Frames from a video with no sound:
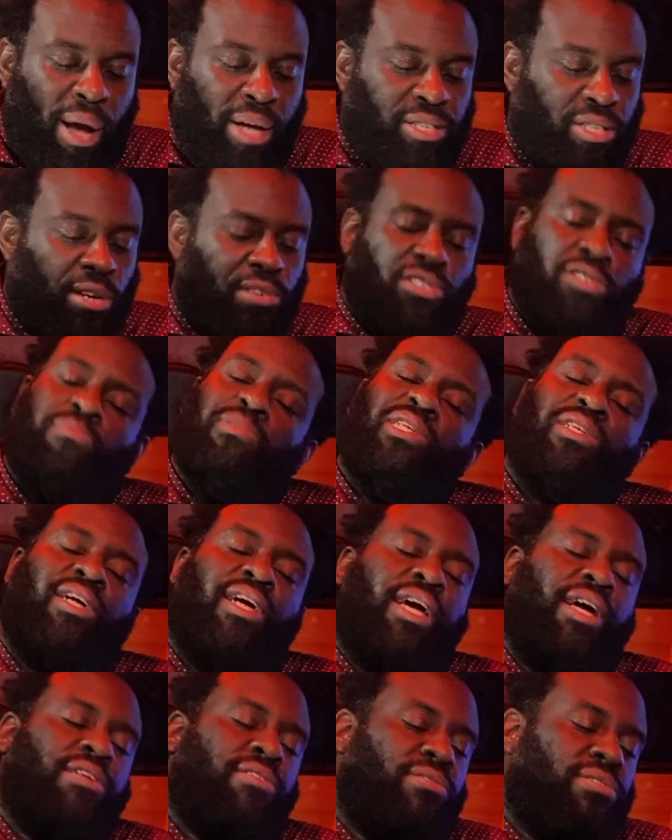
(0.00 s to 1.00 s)
social media
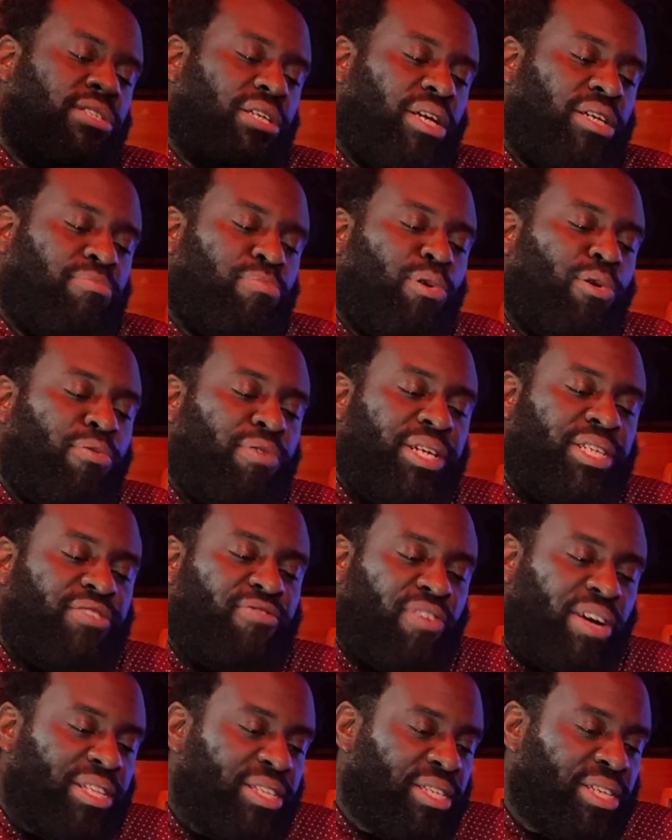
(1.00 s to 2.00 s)
handles are Maurice
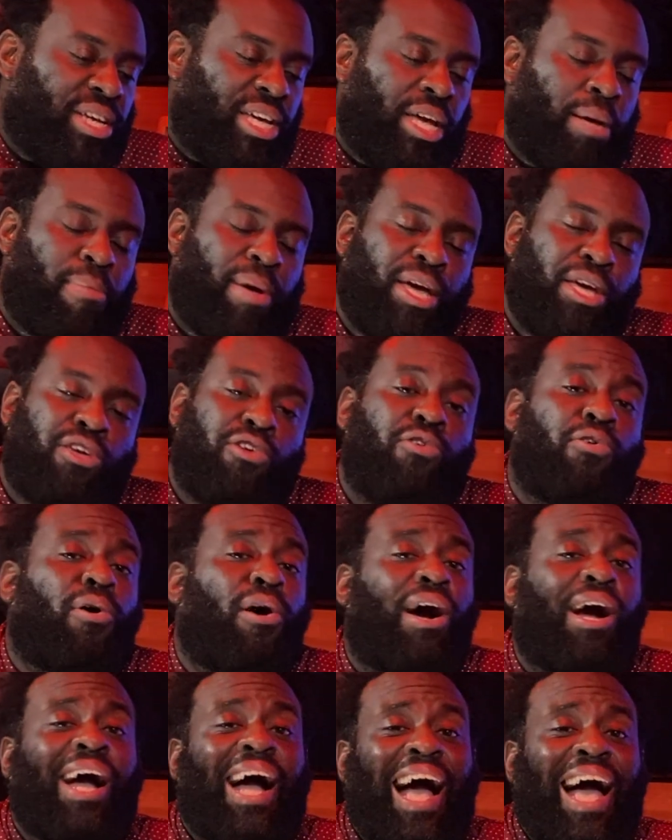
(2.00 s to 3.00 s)
Fonson,
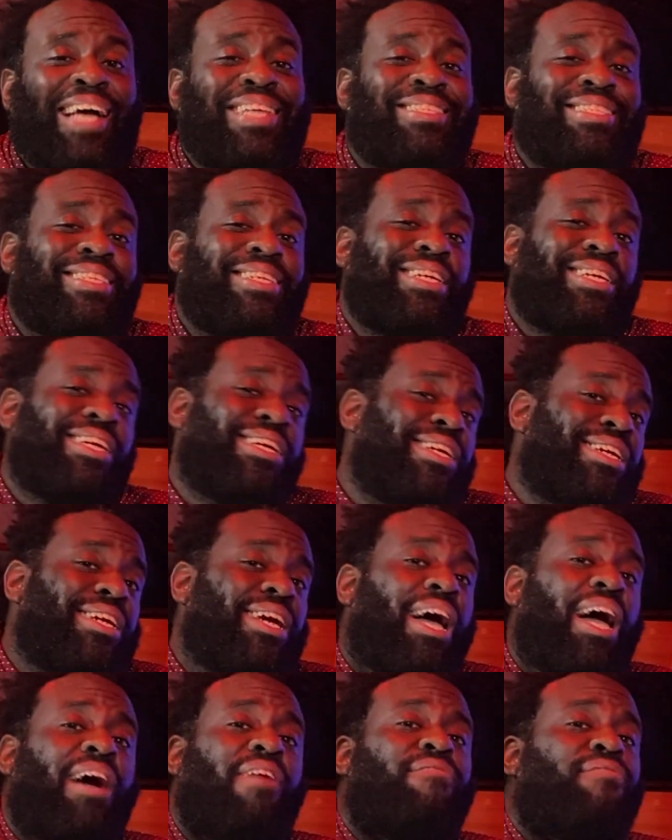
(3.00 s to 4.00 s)

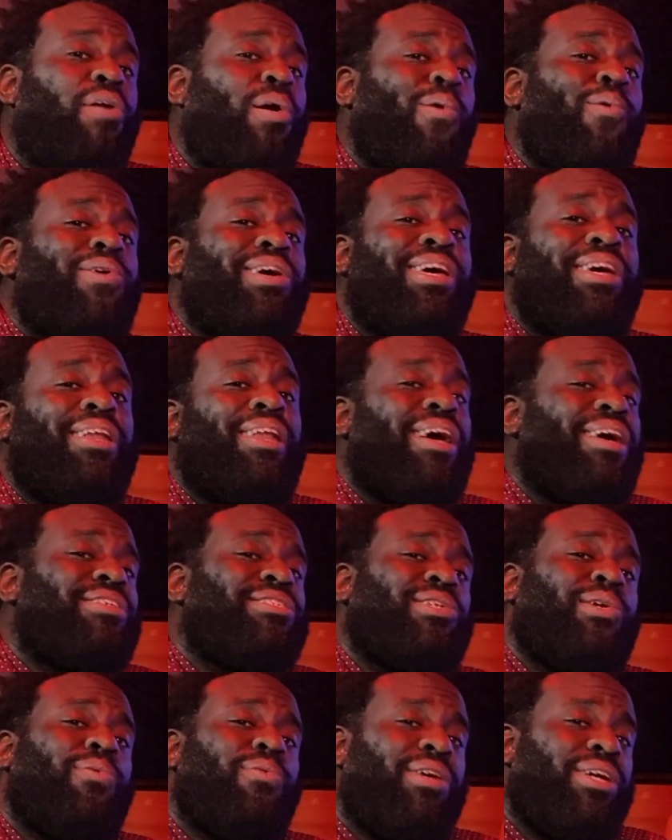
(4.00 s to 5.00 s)

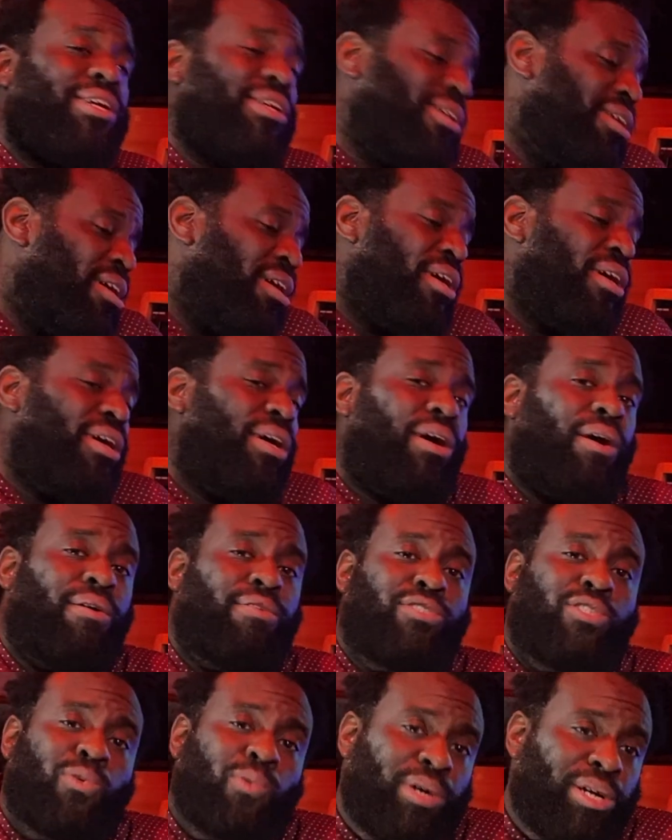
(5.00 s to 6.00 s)
MauriceFonson, on
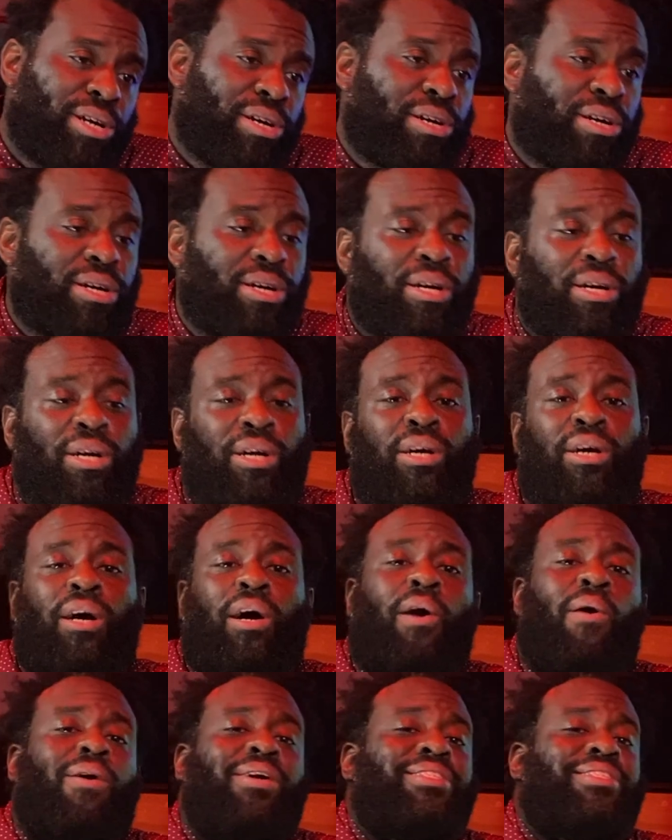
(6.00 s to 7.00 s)
Twitter,
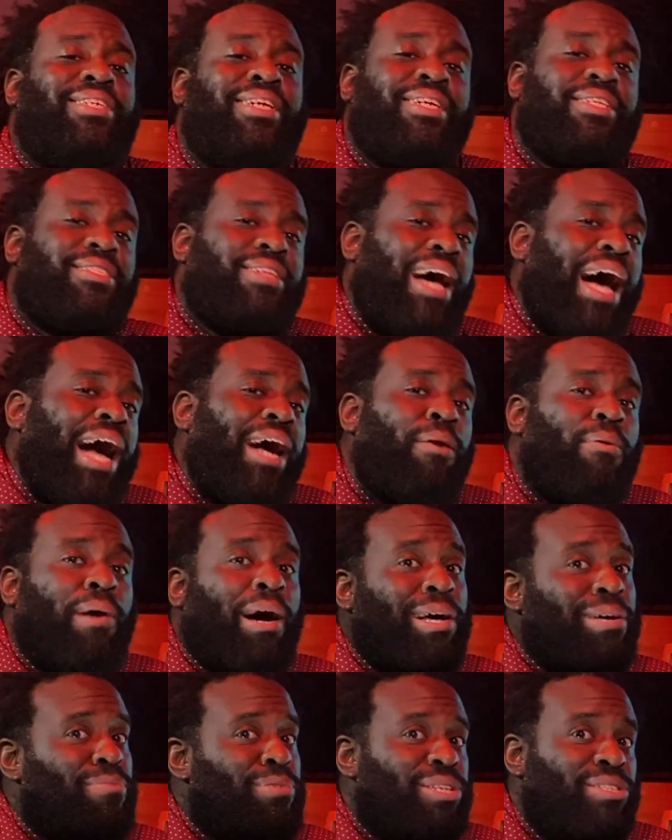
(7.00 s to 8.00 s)
on TikTok.
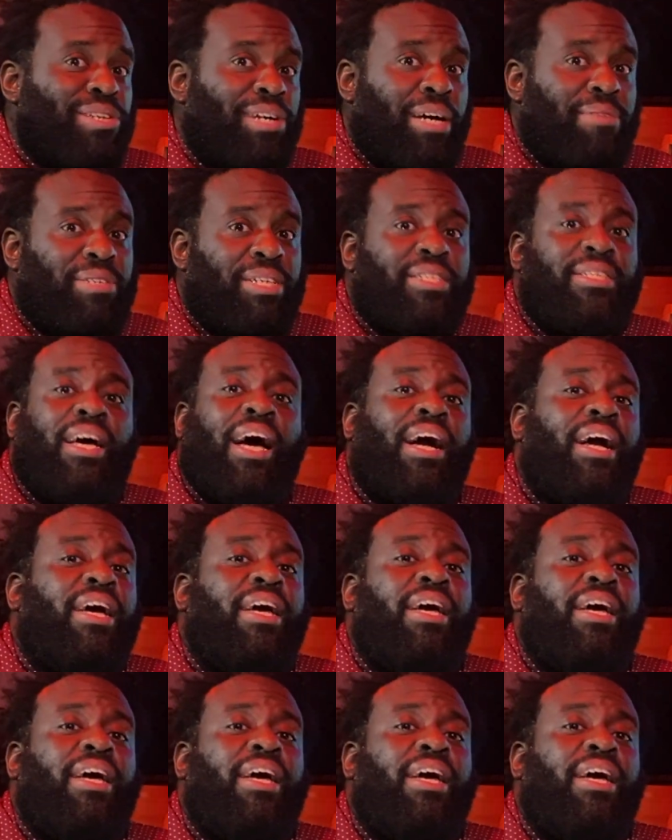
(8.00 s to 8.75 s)
While we still have TikTok,